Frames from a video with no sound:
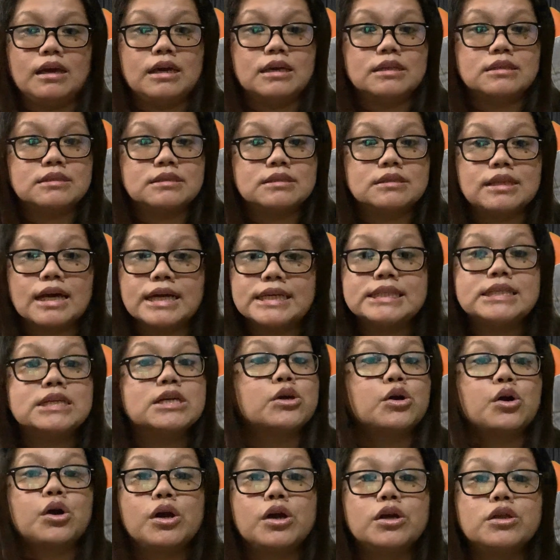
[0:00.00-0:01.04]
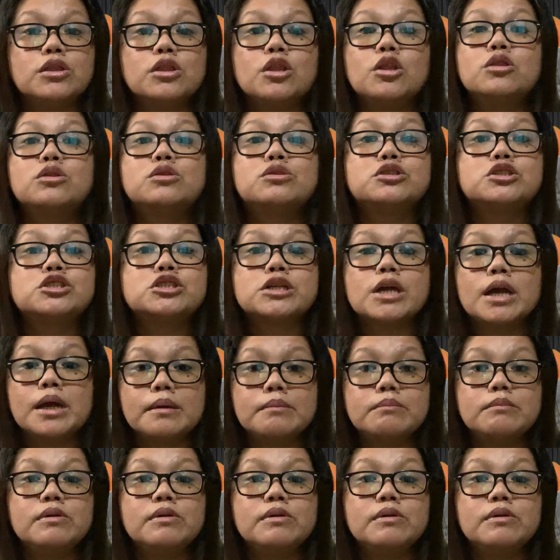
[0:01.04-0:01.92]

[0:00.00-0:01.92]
It doesn't hurt to check